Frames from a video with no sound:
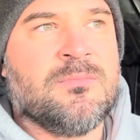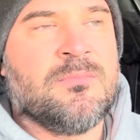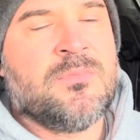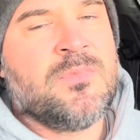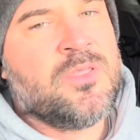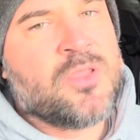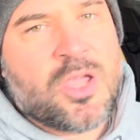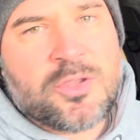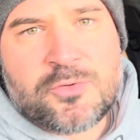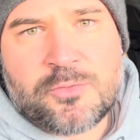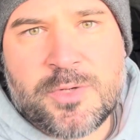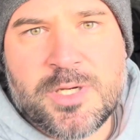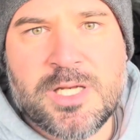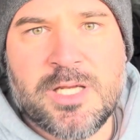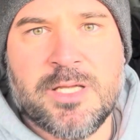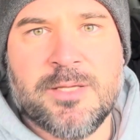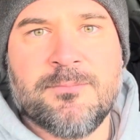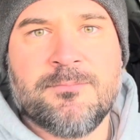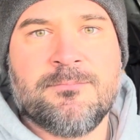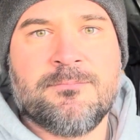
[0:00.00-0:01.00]
Not
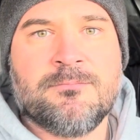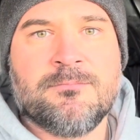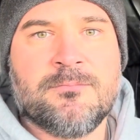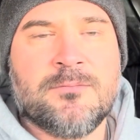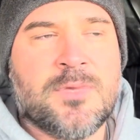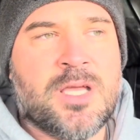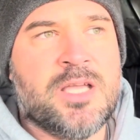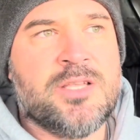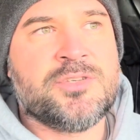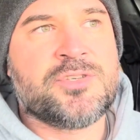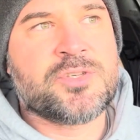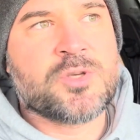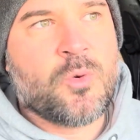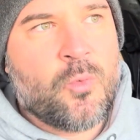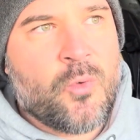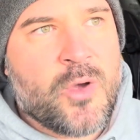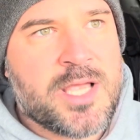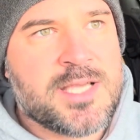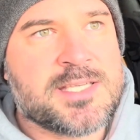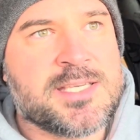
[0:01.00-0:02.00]
really. In some
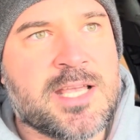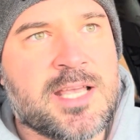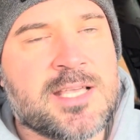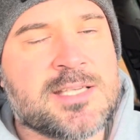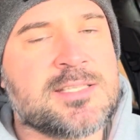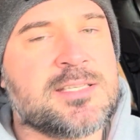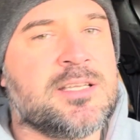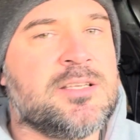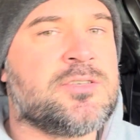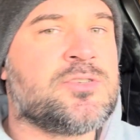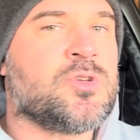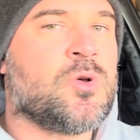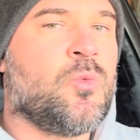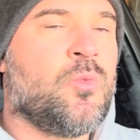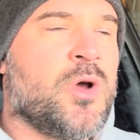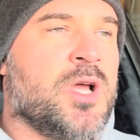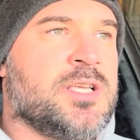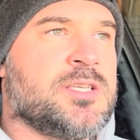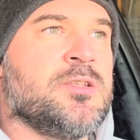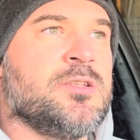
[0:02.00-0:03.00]
ways yes, in some
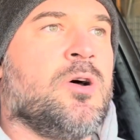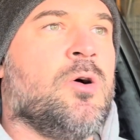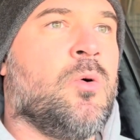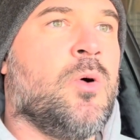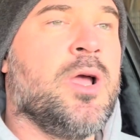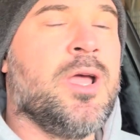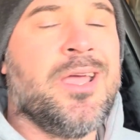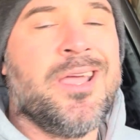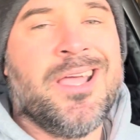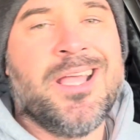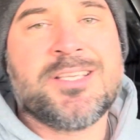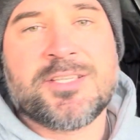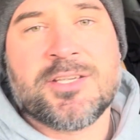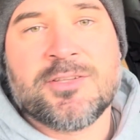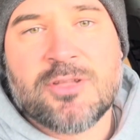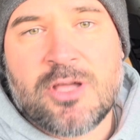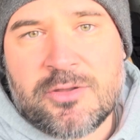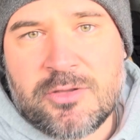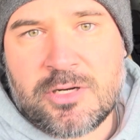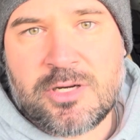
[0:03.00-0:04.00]
ways no. It's
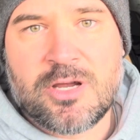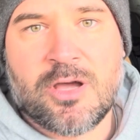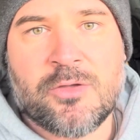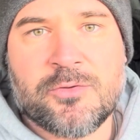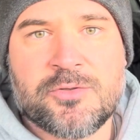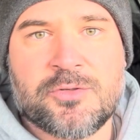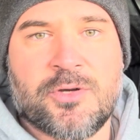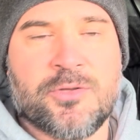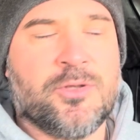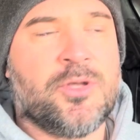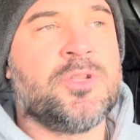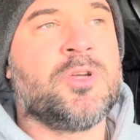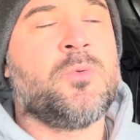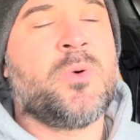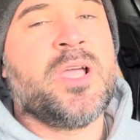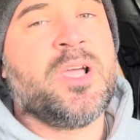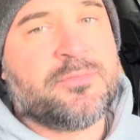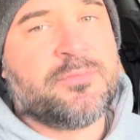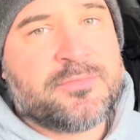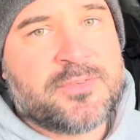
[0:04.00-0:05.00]
another culture, another
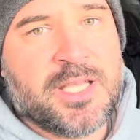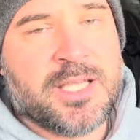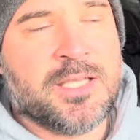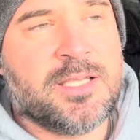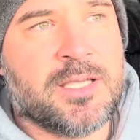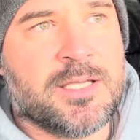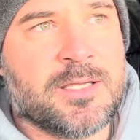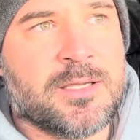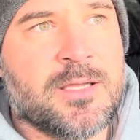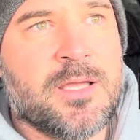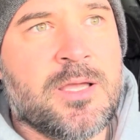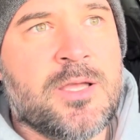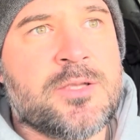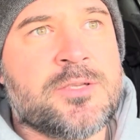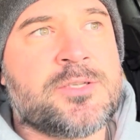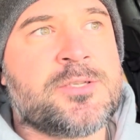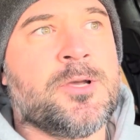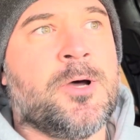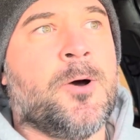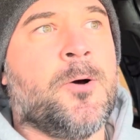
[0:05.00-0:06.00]
way of thinking.
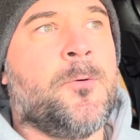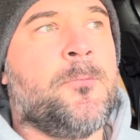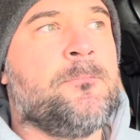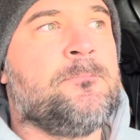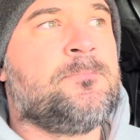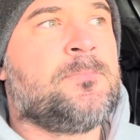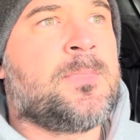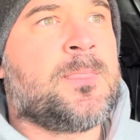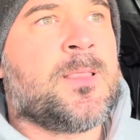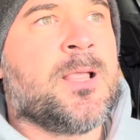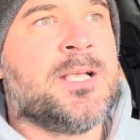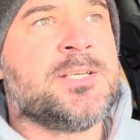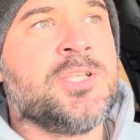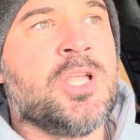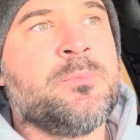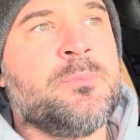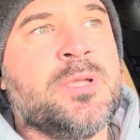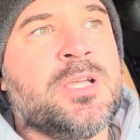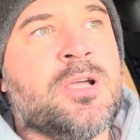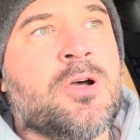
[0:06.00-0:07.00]
So it's
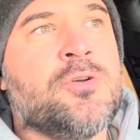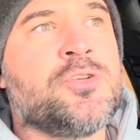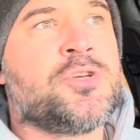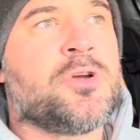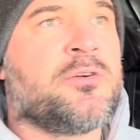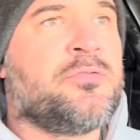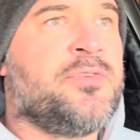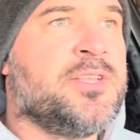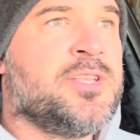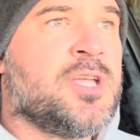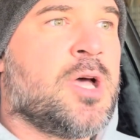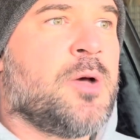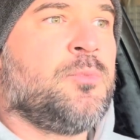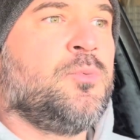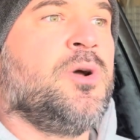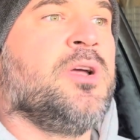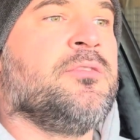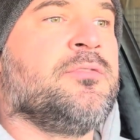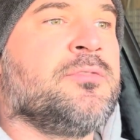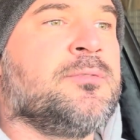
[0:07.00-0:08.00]
not because you're fed up
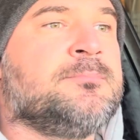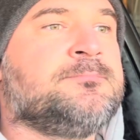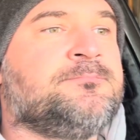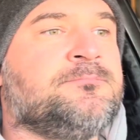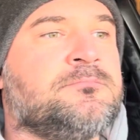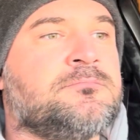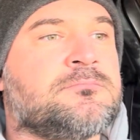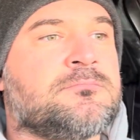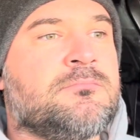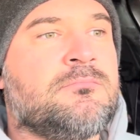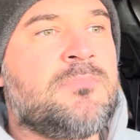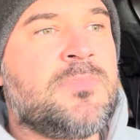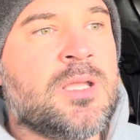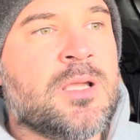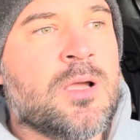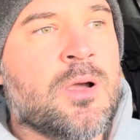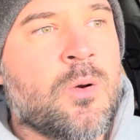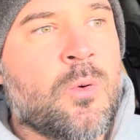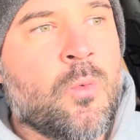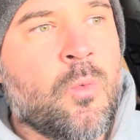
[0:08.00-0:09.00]
with
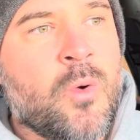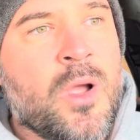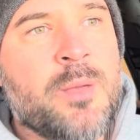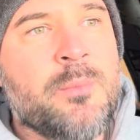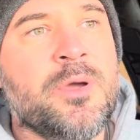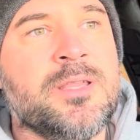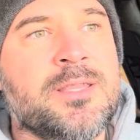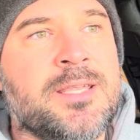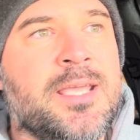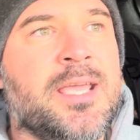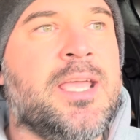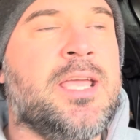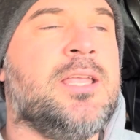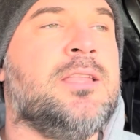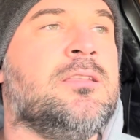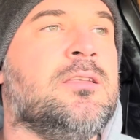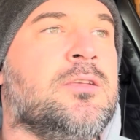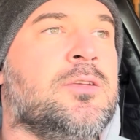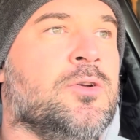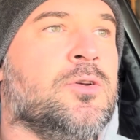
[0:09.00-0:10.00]
women
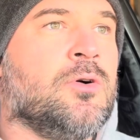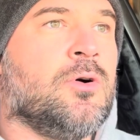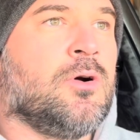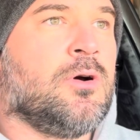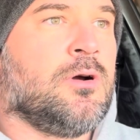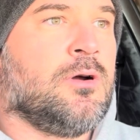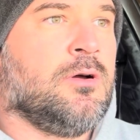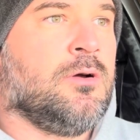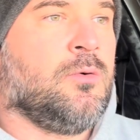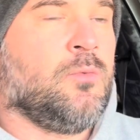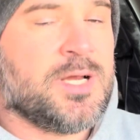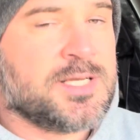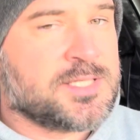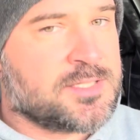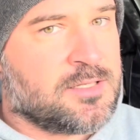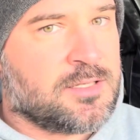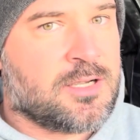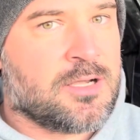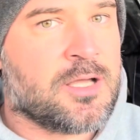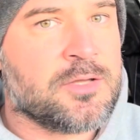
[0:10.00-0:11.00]
in your
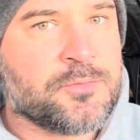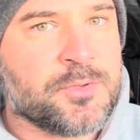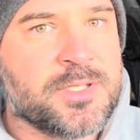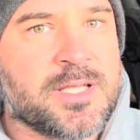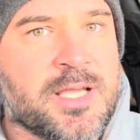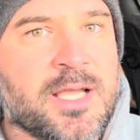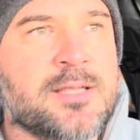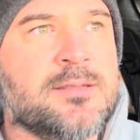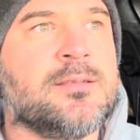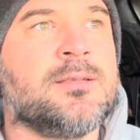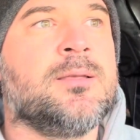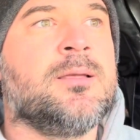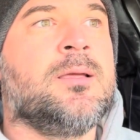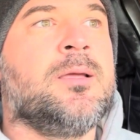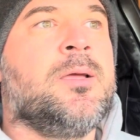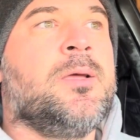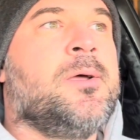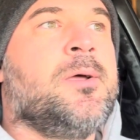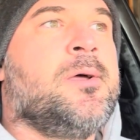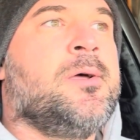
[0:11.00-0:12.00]
Western country that
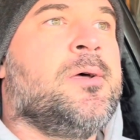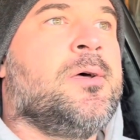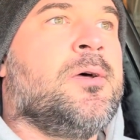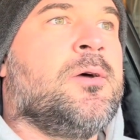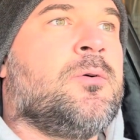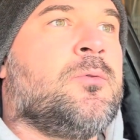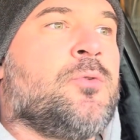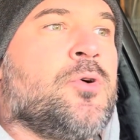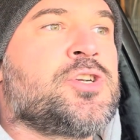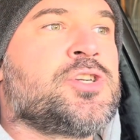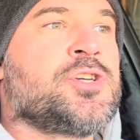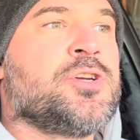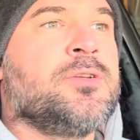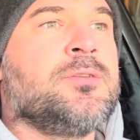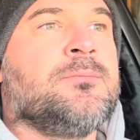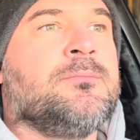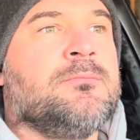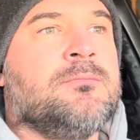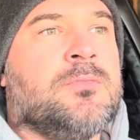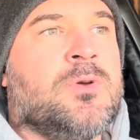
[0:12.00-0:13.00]

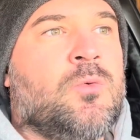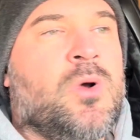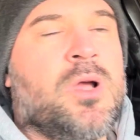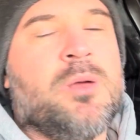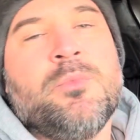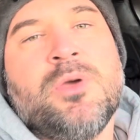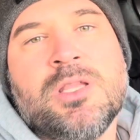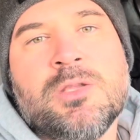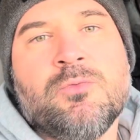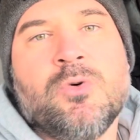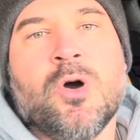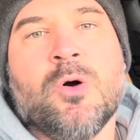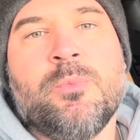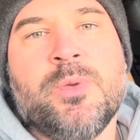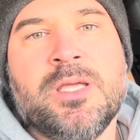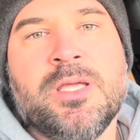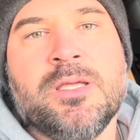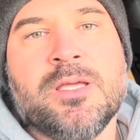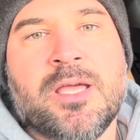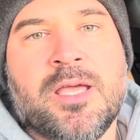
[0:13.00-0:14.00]
Russian women will
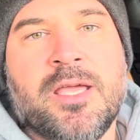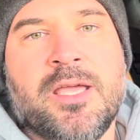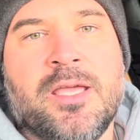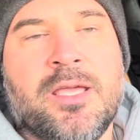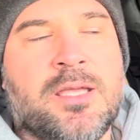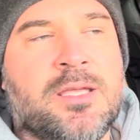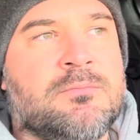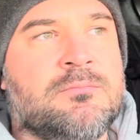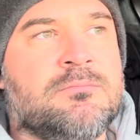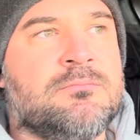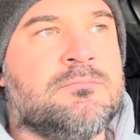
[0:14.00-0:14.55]
be a